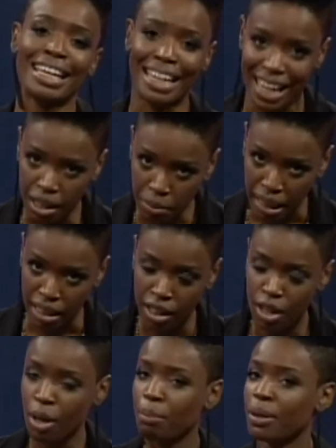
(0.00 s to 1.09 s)
gaming,
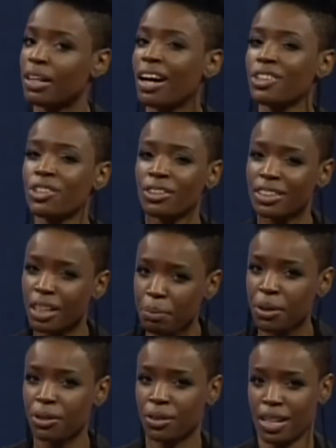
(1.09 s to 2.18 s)
but not your
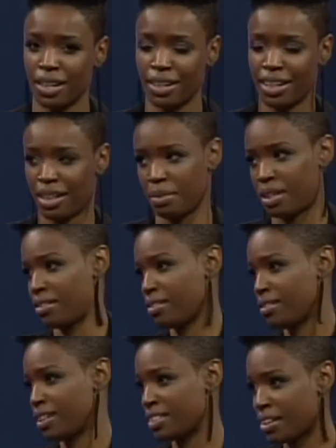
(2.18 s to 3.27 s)
typical kind of gaming.
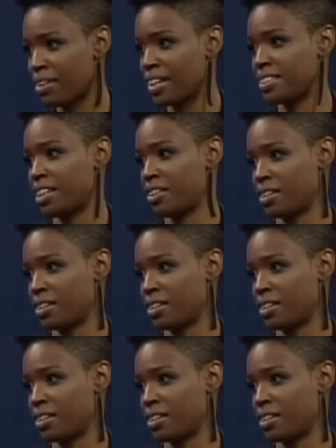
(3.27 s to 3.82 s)
Is that right, Sarah?